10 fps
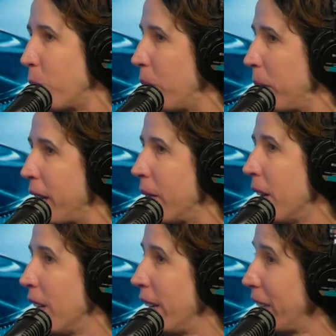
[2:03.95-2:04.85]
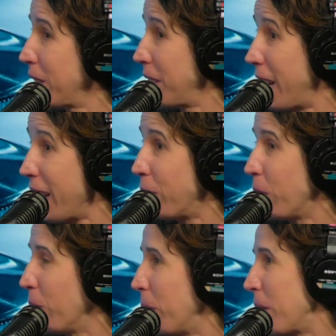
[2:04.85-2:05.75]
we'd be like a snake
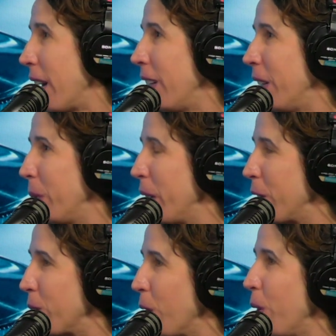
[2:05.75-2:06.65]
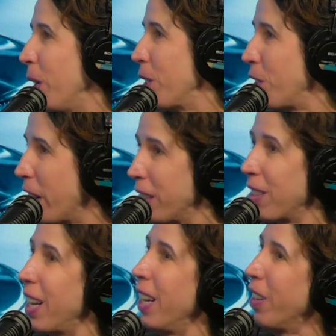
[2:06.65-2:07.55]
or a reptile and we'd grow and shed a
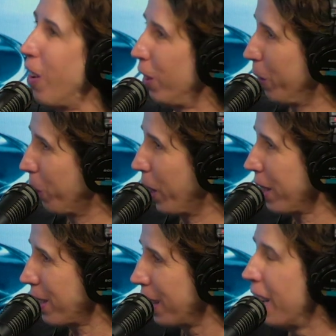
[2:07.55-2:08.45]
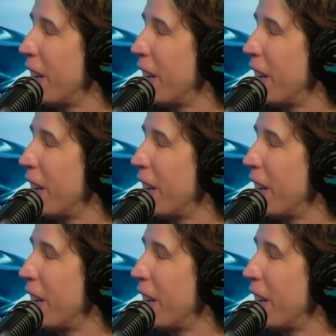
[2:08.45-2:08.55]
skin all at once.